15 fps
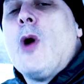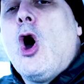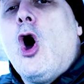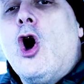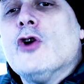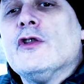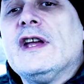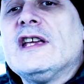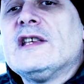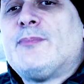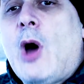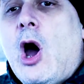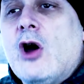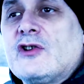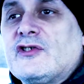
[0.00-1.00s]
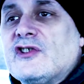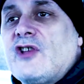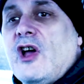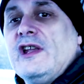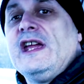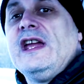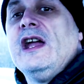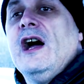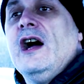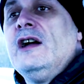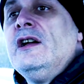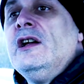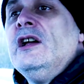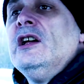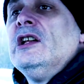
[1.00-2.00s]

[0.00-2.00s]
But all these boxers on here,